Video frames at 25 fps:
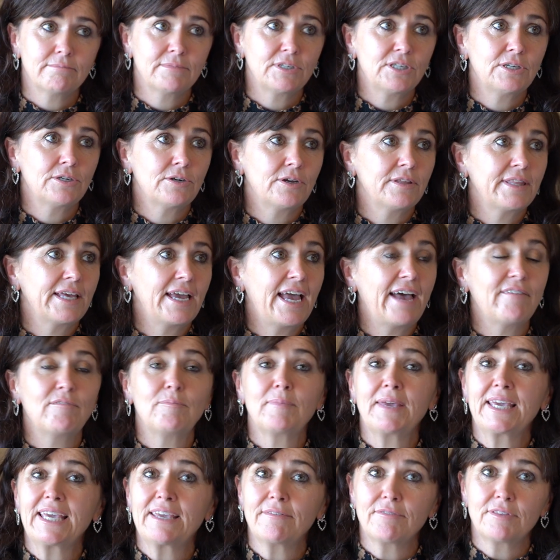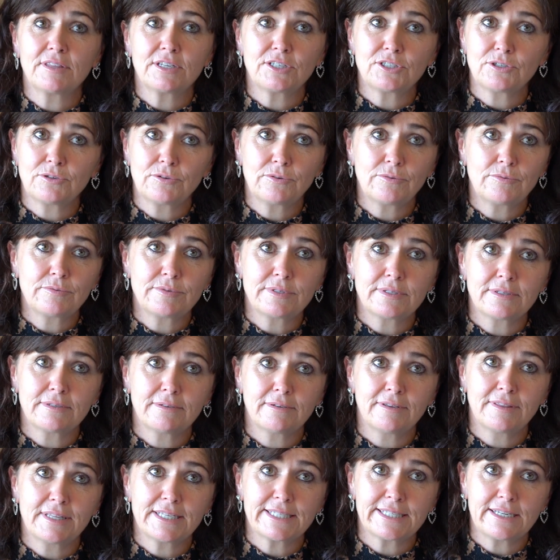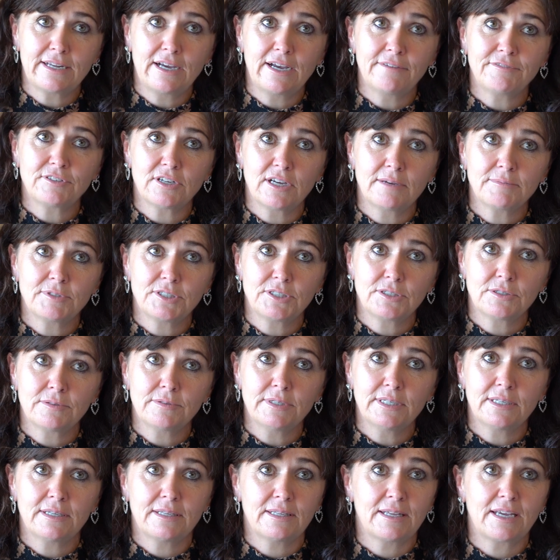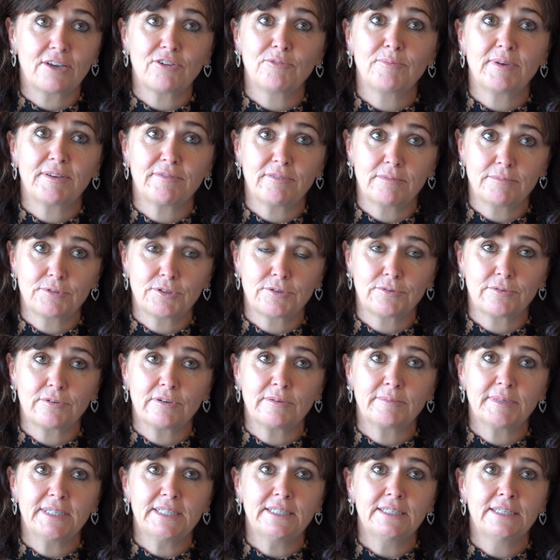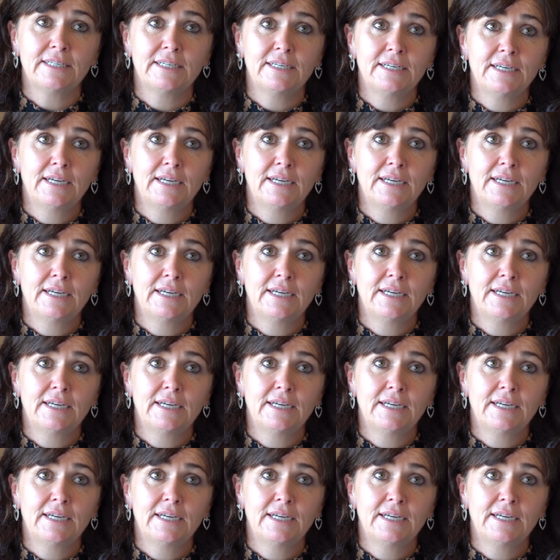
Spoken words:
they haven't been given the tools on this lifetime to do it, and it could be from trauma.